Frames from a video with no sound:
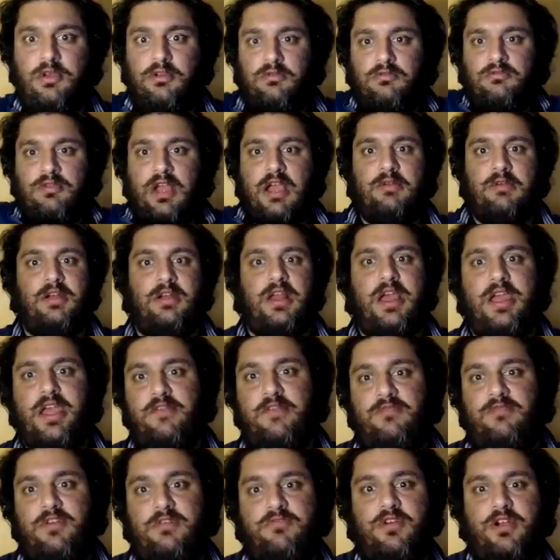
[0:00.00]
Well, Robert, I
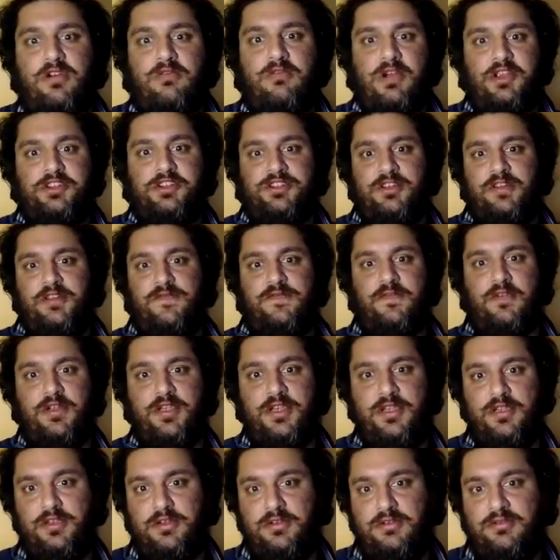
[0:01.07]
have one more question for
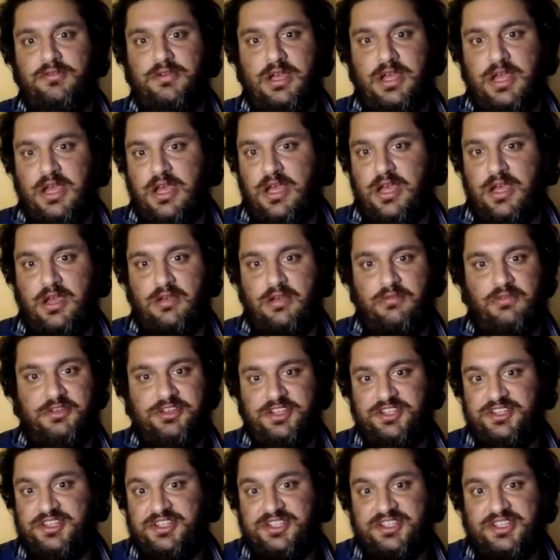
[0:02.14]
you,
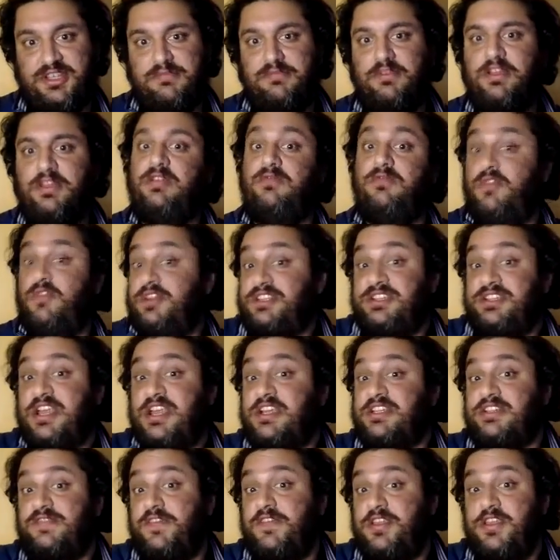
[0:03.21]
which is just simply, what's
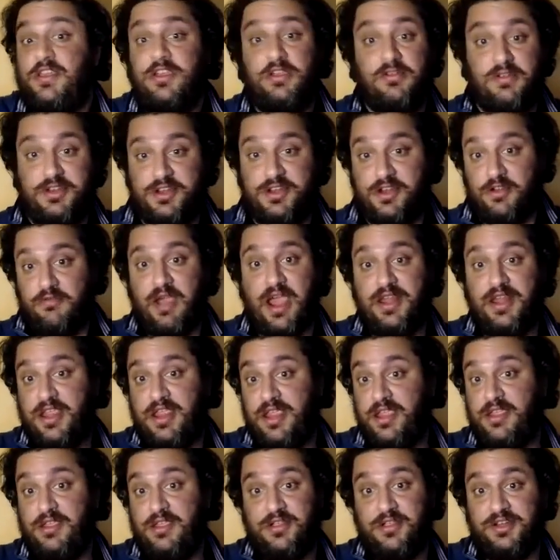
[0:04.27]
next for you in your
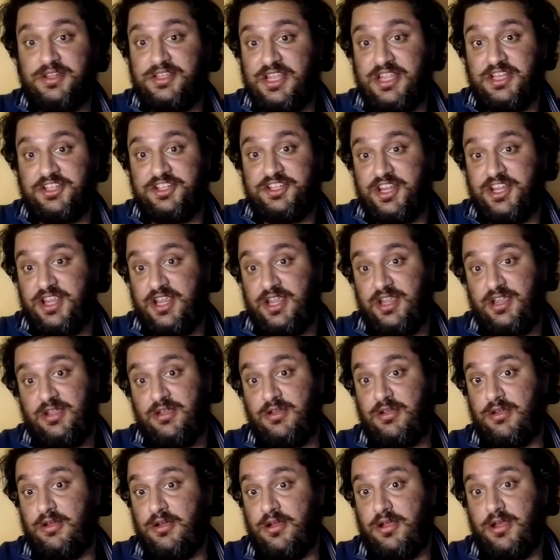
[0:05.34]
writing, your
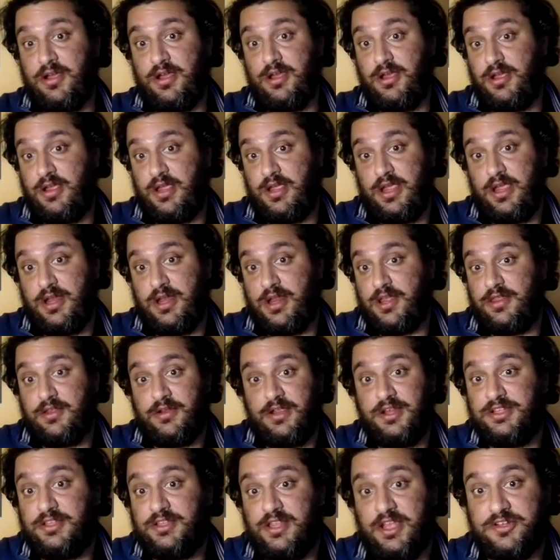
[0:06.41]
teaching, and
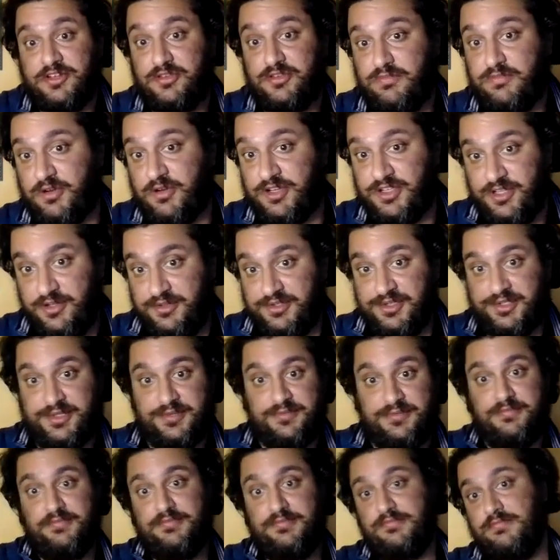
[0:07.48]
other intellectual
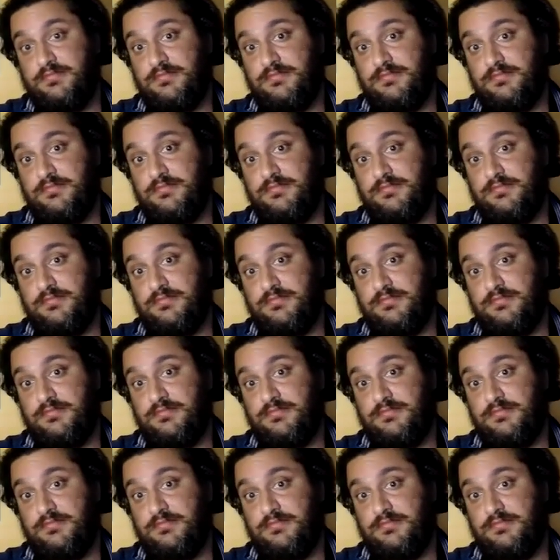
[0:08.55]
pursuits?